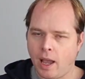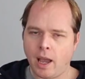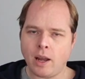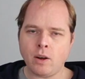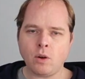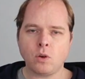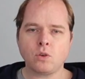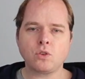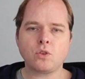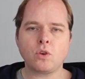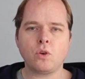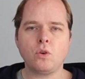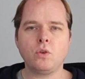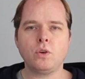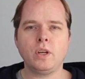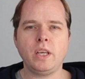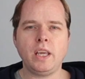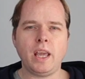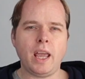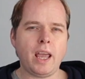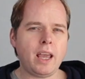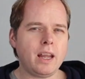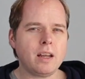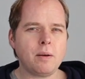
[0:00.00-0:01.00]
And also
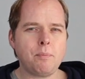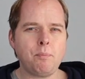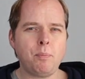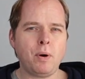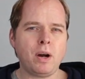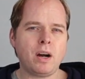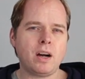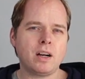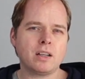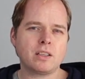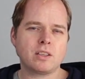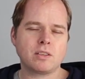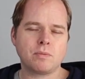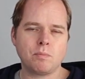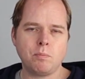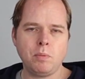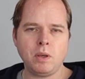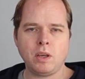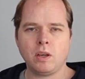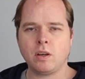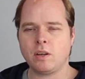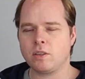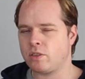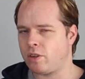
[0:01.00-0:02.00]
the inner parts
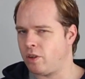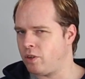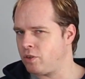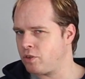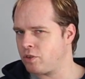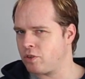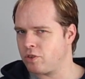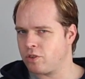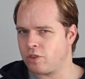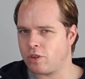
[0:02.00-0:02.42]
because also